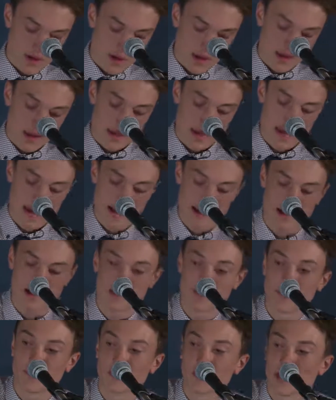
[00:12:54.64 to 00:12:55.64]
Okay,
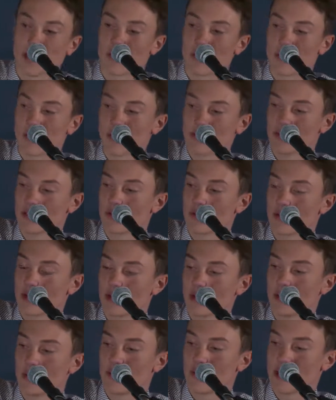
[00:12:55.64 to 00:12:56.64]
I wanted to bring
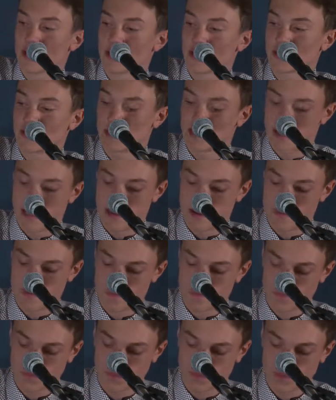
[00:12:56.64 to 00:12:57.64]
you the best today.
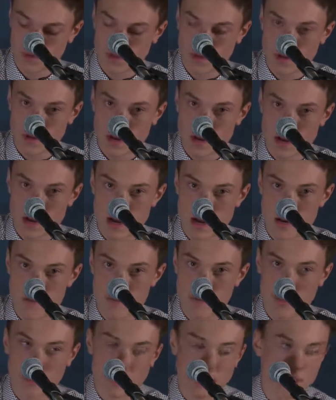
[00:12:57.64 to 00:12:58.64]

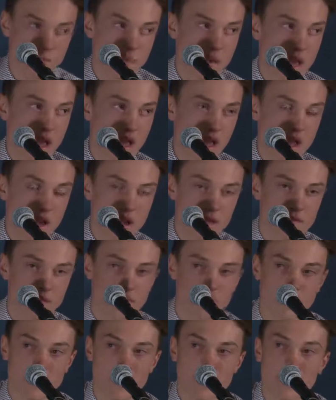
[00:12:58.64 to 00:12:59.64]
In this bag, I have a
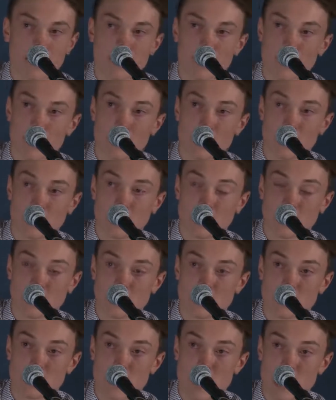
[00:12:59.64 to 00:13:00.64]
very important piece
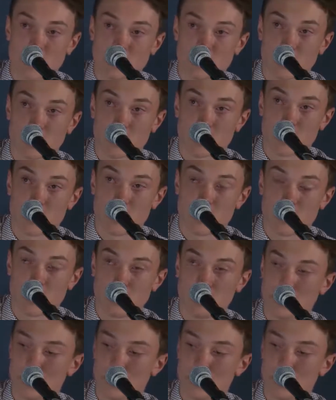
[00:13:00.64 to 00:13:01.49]
of magic equipment.